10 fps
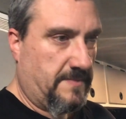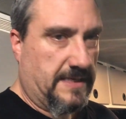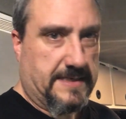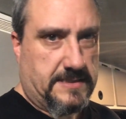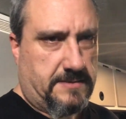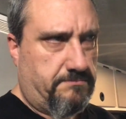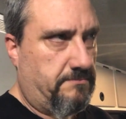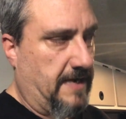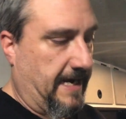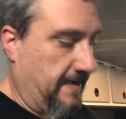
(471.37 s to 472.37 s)
is
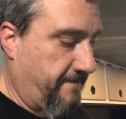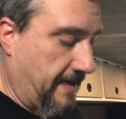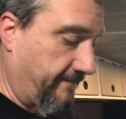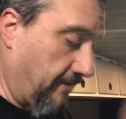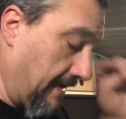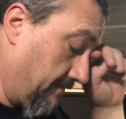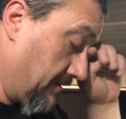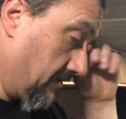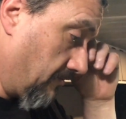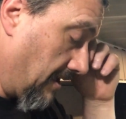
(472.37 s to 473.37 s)
85 grams
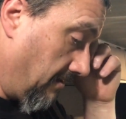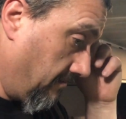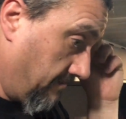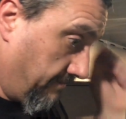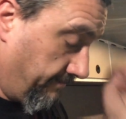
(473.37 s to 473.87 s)
as well,